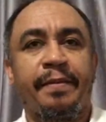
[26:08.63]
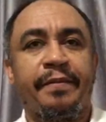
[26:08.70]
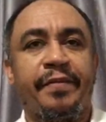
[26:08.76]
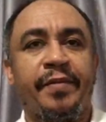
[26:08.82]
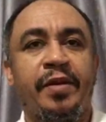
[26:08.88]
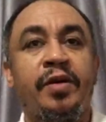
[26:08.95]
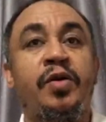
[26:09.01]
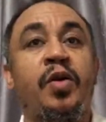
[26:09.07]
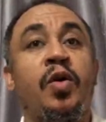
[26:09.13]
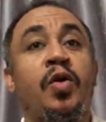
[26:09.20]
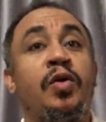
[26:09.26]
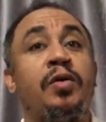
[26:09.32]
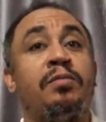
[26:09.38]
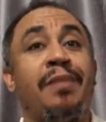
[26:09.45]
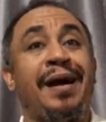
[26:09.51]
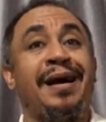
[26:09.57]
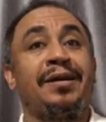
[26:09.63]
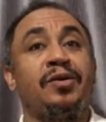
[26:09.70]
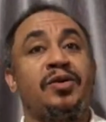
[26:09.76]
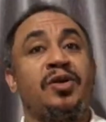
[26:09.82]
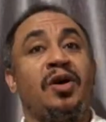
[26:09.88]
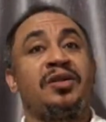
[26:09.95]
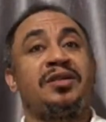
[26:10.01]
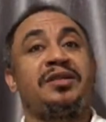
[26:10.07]
Grown man go
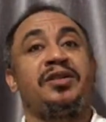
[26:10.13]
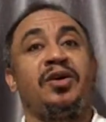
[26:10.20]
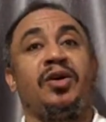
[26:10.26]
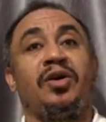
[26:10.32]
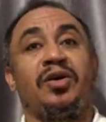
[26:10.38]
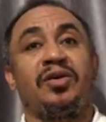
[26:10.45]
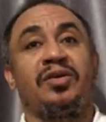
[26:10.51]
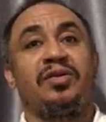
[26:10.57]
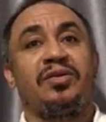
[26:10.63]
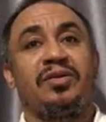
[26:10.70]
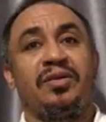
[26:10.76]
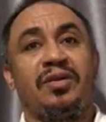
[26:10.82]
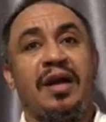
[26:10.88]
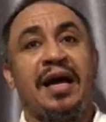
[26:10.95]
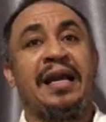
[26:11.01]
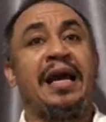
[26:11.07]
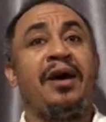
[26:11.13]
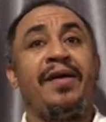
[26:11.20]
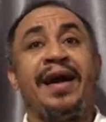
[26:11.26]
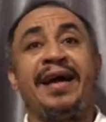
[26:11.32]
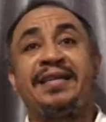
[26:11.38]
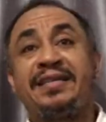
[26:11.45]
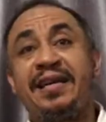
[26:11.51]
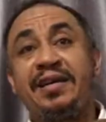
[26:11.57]
just sit down. Allow
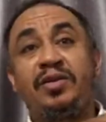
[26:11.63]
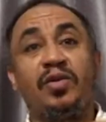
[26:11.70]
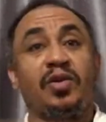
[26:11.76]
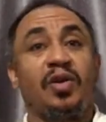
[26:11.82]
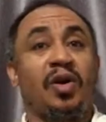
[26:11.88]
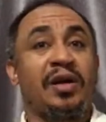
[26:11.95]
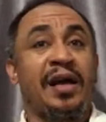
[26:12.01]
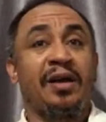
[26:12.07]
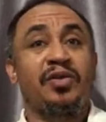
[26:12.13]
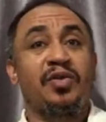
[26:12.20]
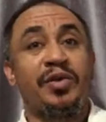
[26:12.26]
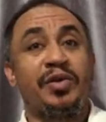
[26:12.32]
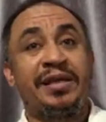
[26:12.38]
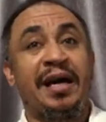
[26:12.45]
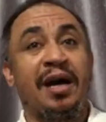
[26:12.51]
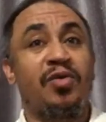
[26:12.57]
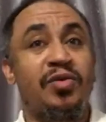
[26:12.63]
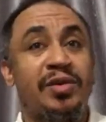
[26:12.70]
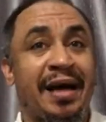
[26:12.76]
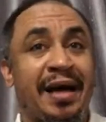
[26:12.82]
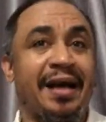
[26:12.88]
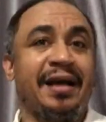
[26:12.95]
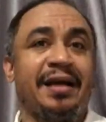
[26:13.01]
SK to turn on to Idakuda.